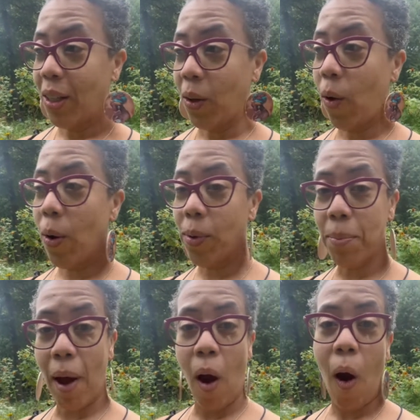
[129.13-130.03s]
going with
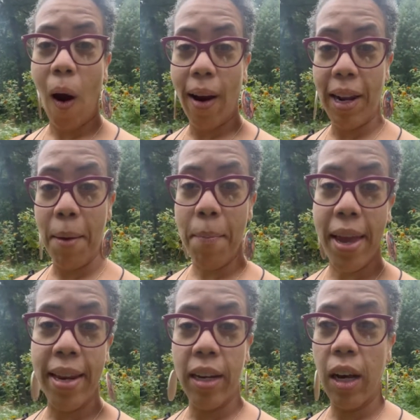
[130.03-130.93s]
my heart and
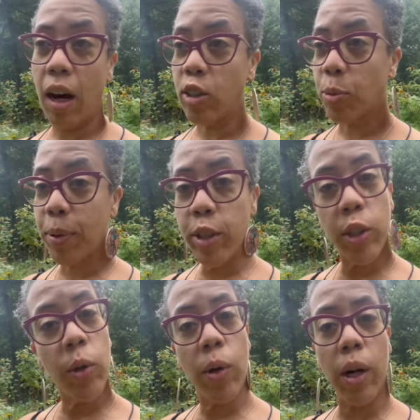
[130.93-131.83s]
being an
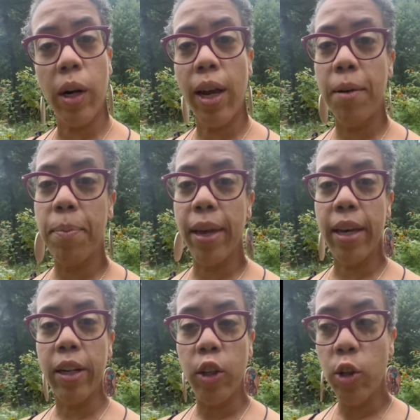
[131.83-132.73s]
entrepreneur and
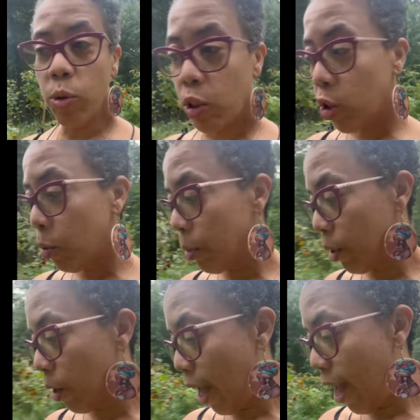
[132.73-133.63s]
being a
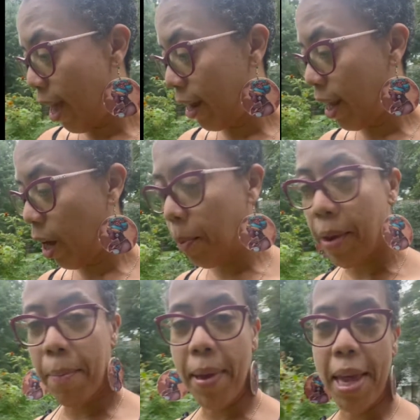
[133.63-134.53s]
YouTuber and
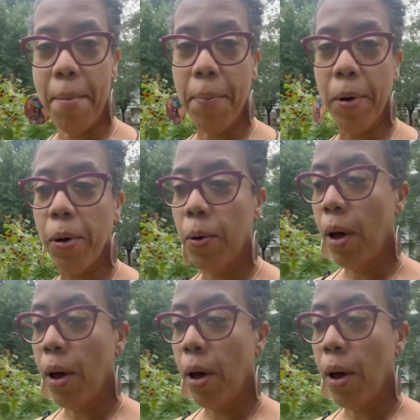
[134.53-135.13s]
helping people